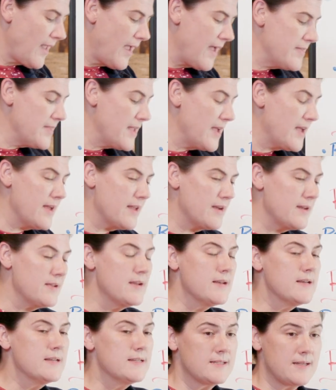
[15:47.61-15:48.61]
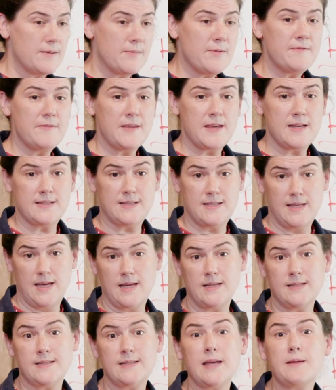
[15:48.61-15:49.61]
And then some of these
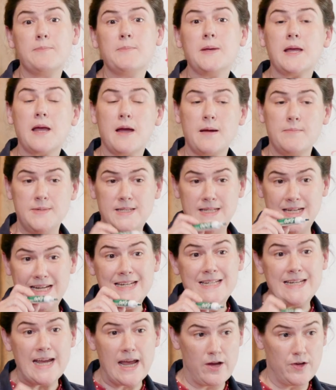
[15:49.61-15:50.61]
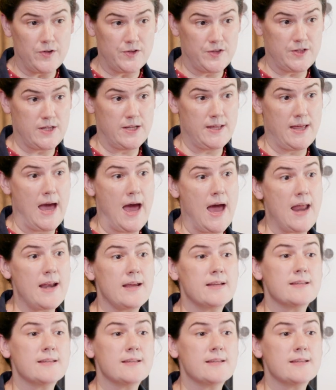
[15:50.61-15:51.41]
things can become details to that